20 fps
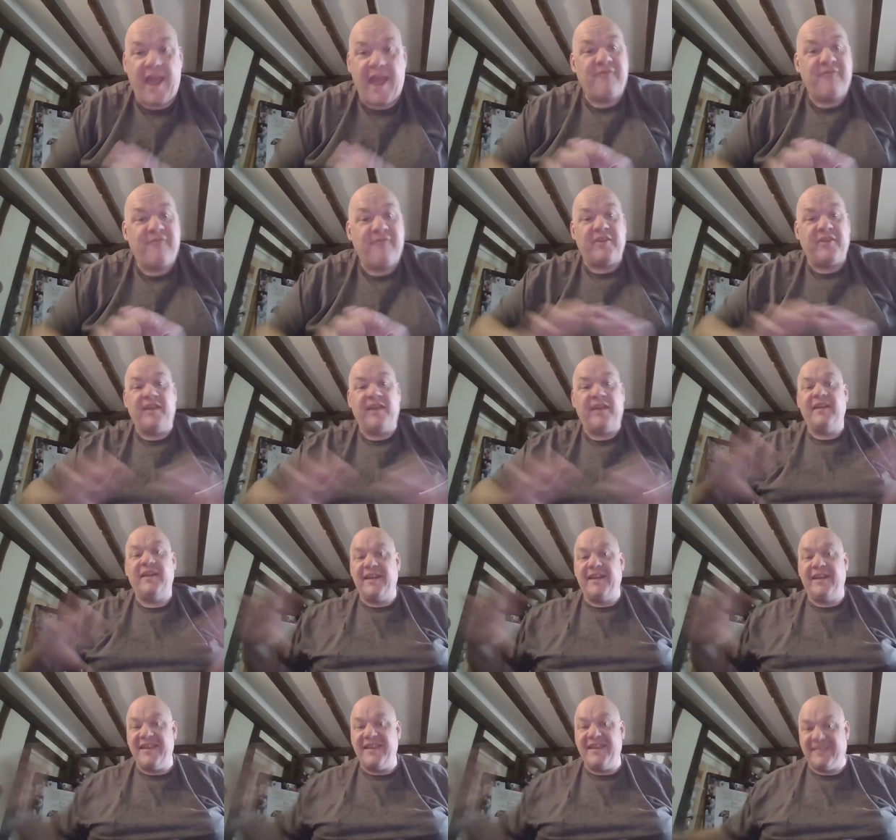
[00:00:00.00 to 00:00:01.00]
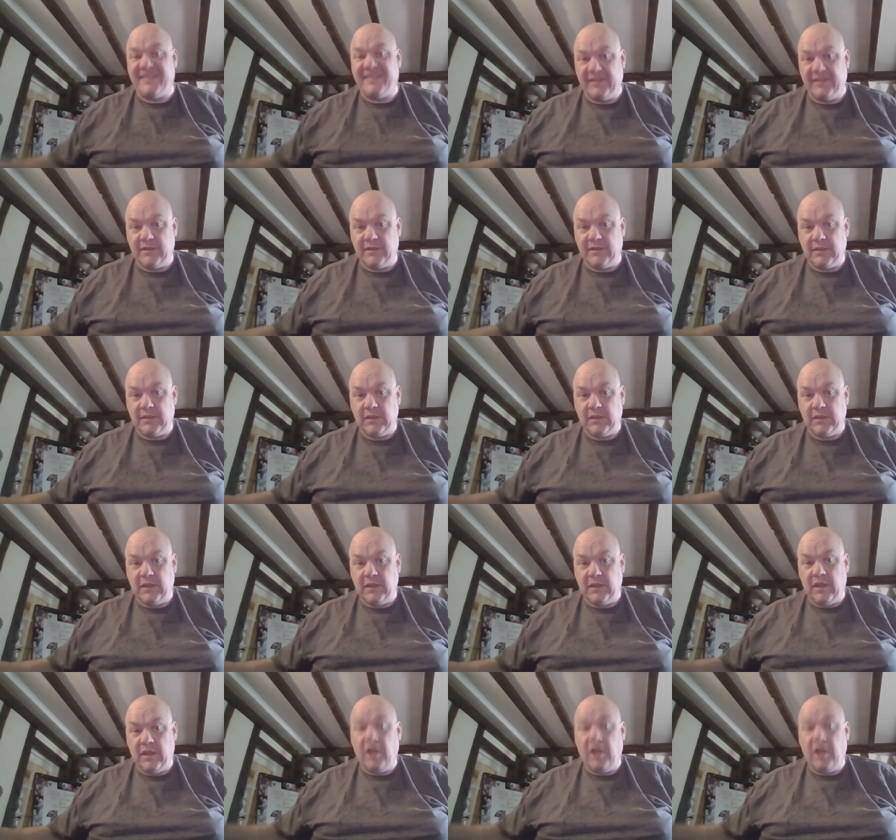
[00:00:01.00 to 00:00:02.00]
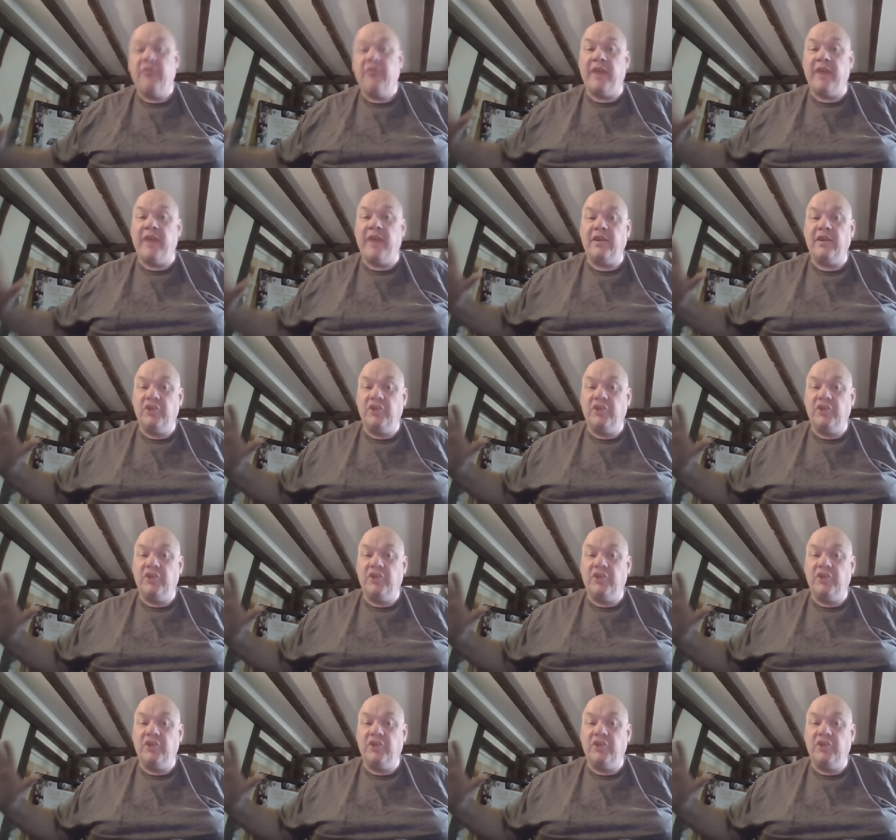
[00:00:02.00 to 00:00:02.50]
everything that it isn't, then mm.